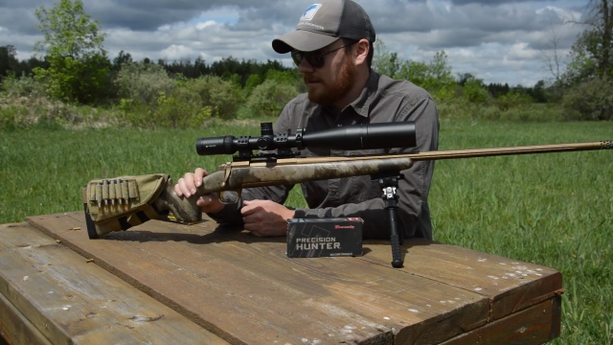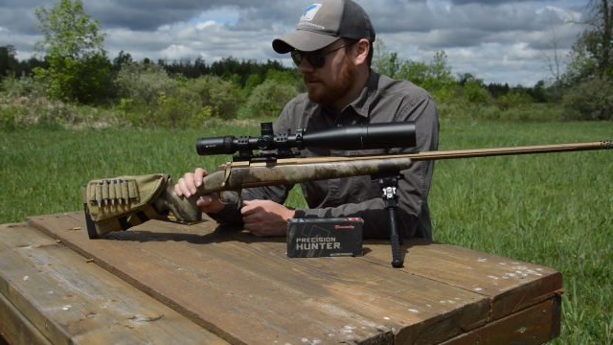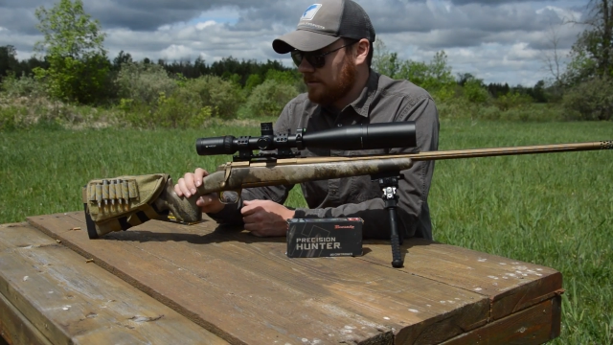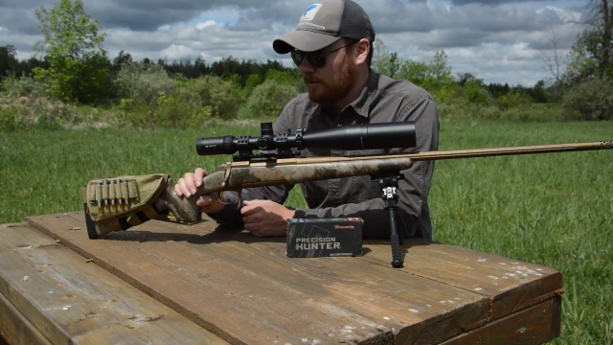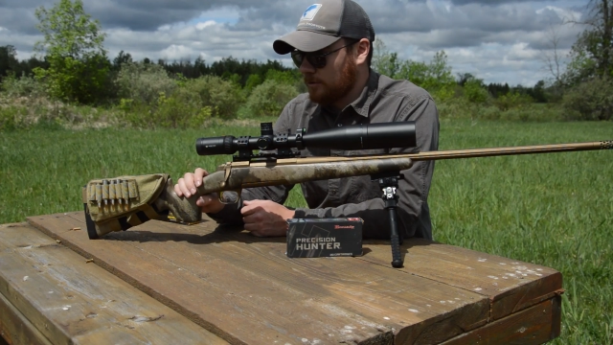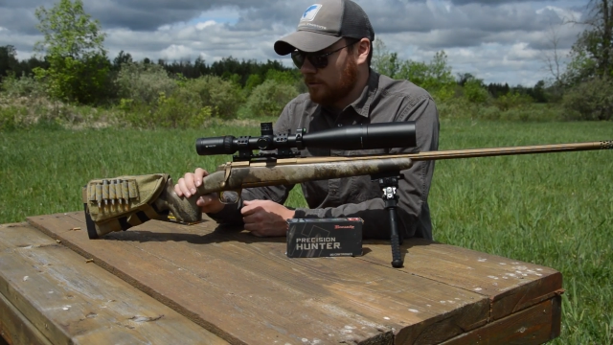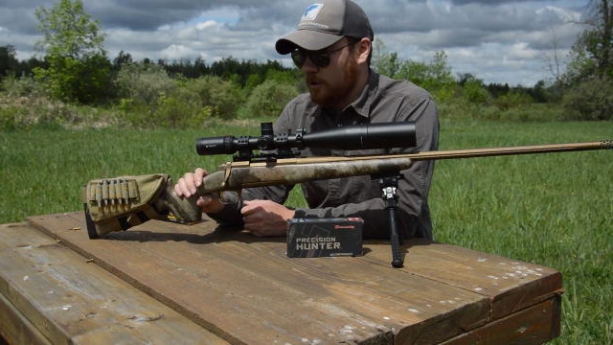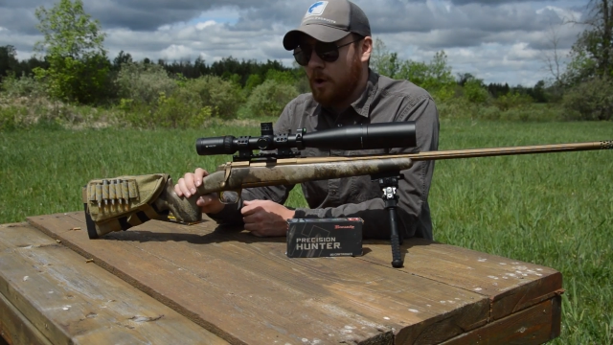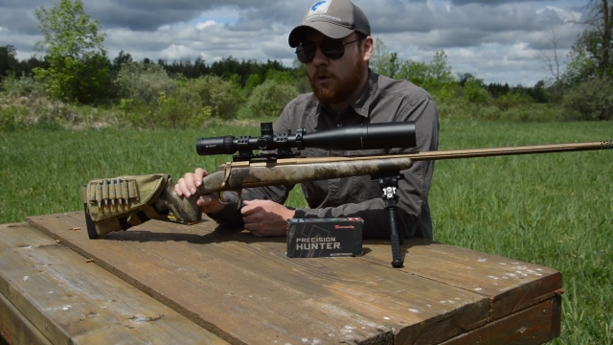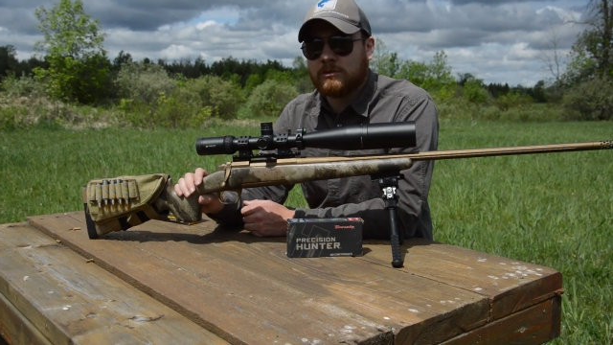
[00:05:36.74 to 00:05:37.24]

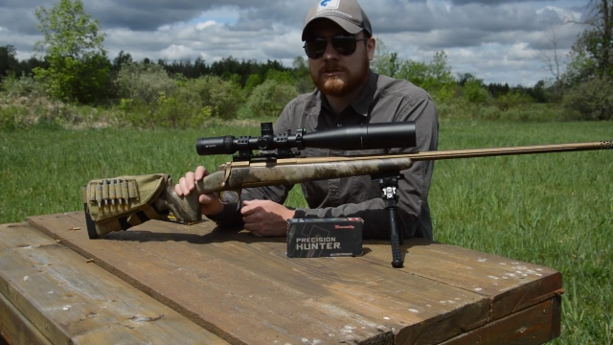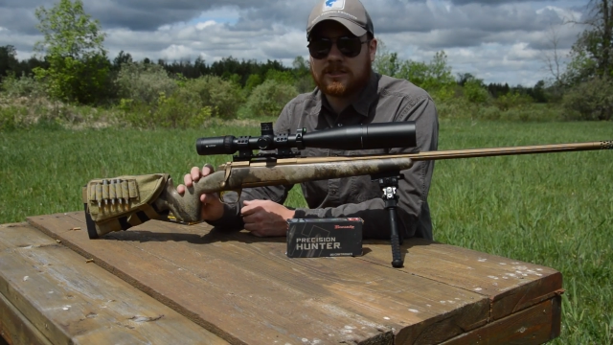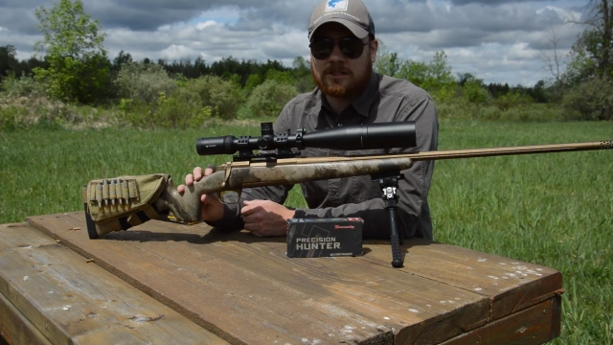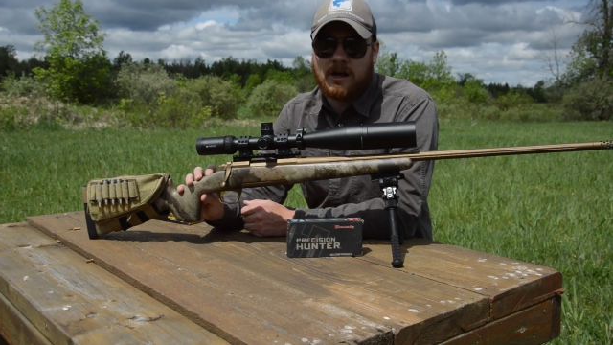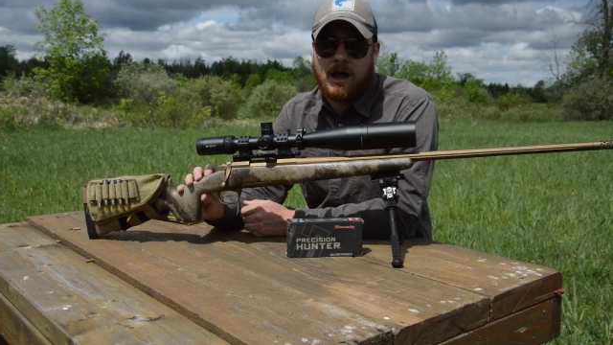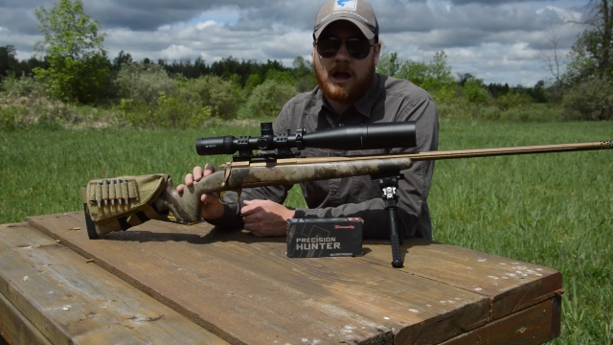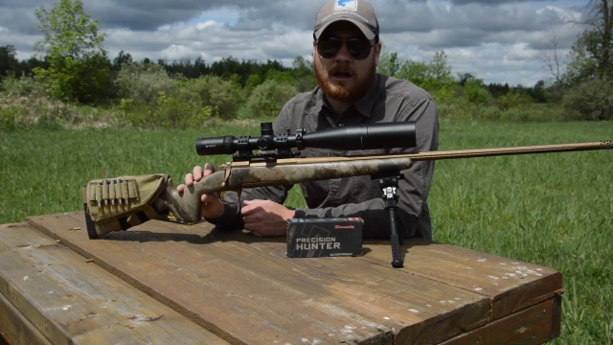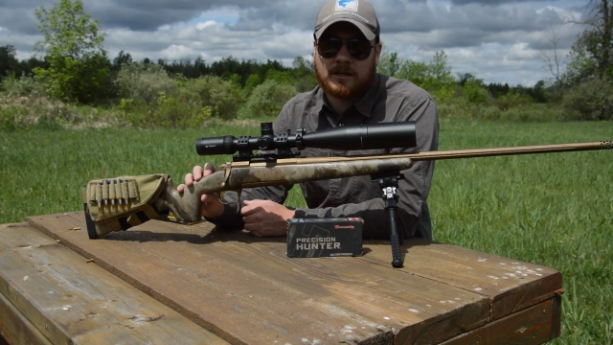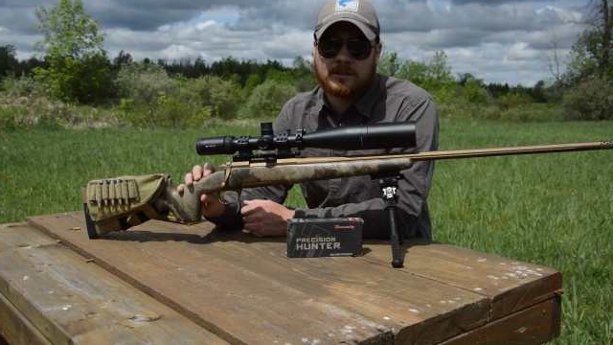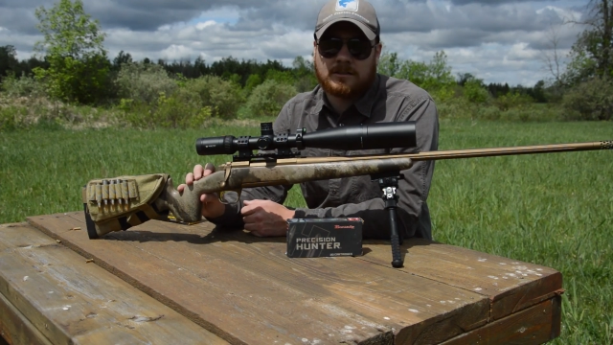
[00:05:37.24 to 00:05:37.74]
their own
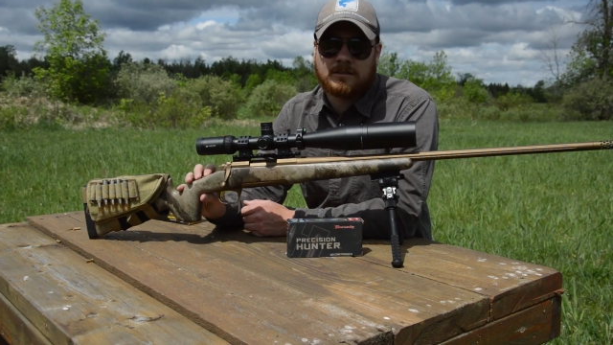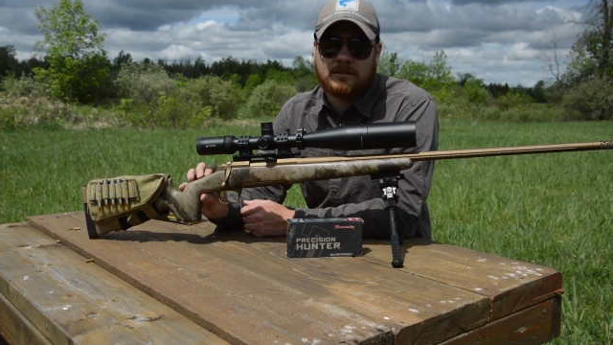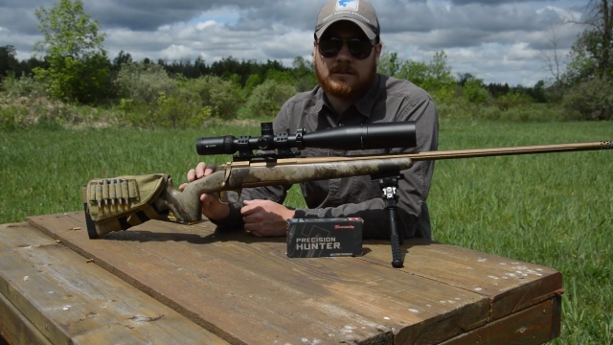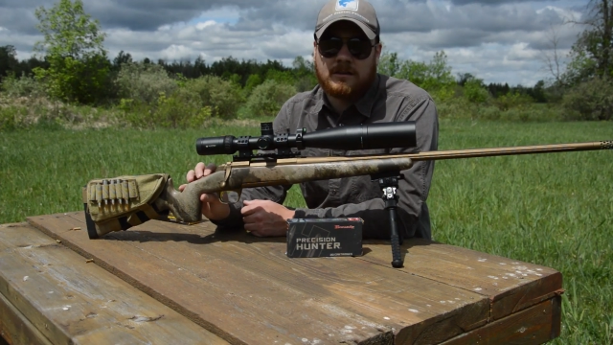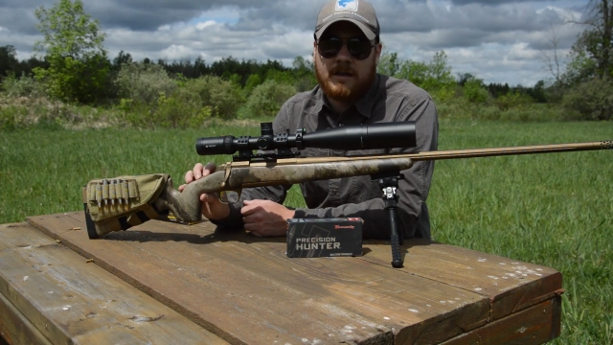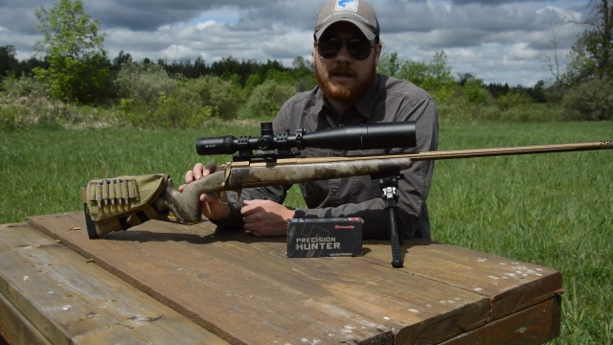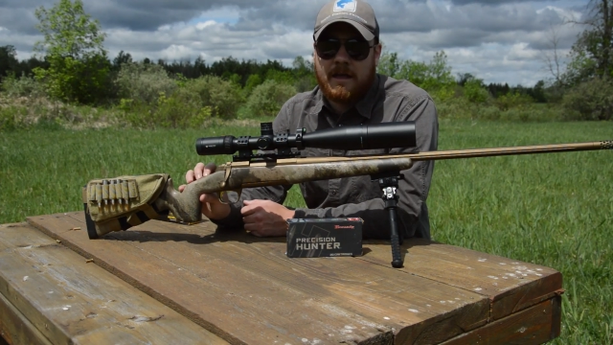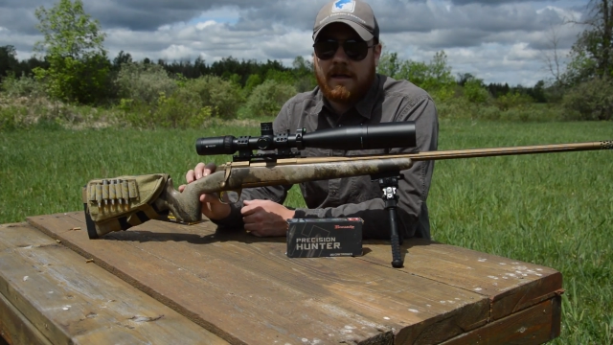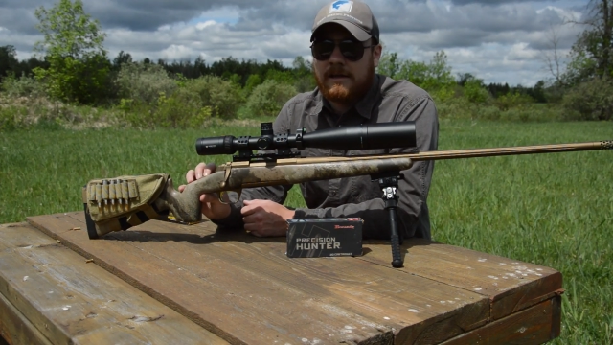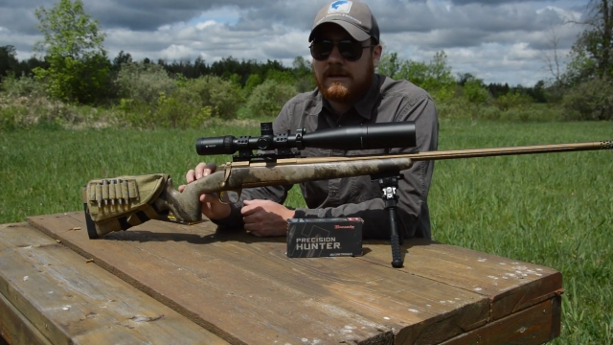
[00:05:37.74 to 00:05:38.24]
stock.
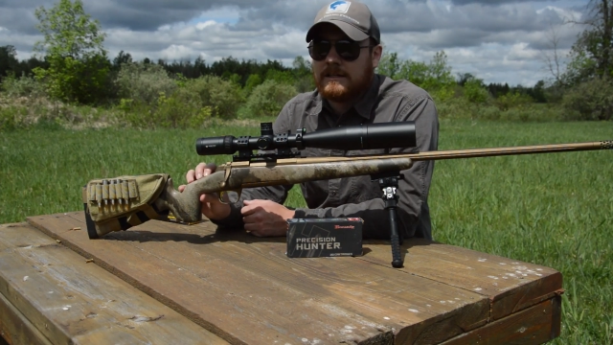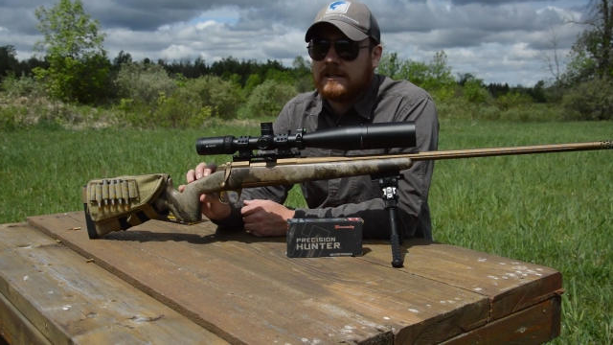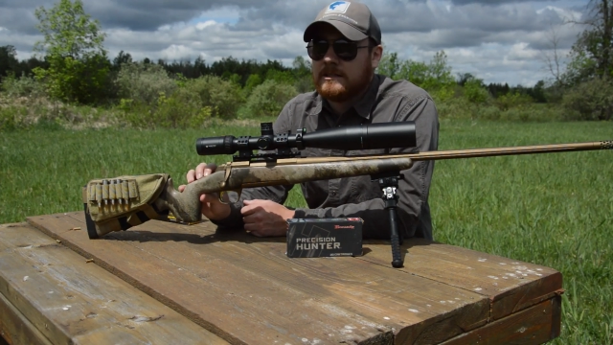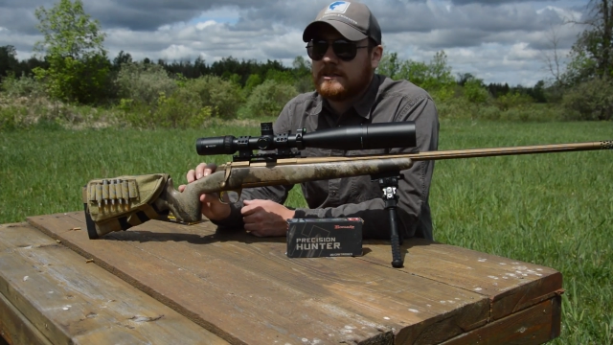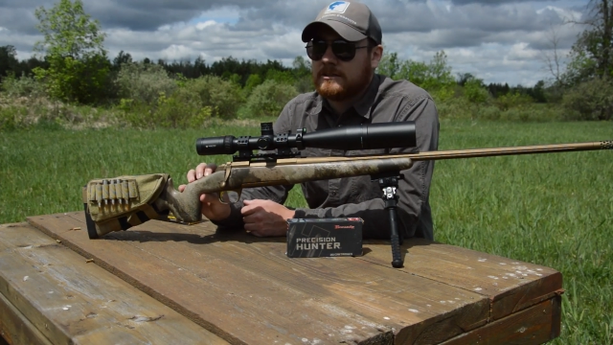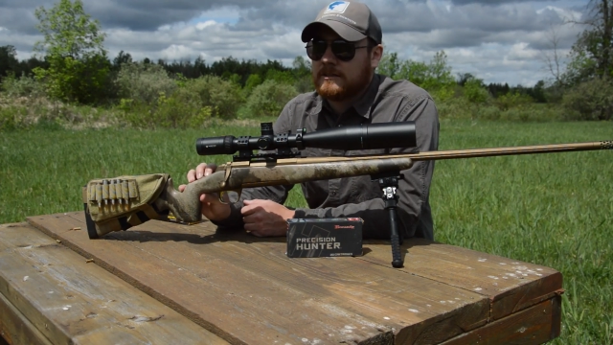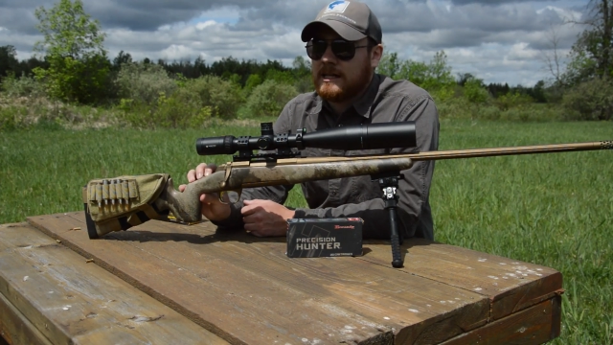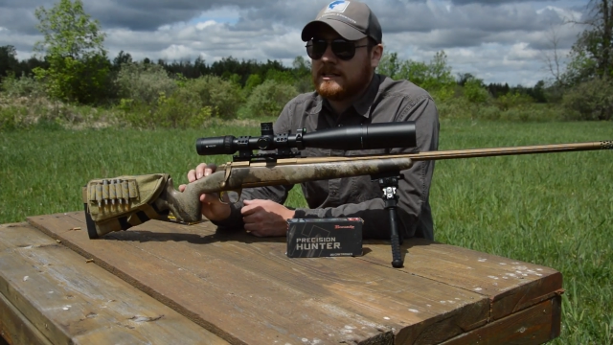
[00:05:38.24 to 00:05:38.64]
So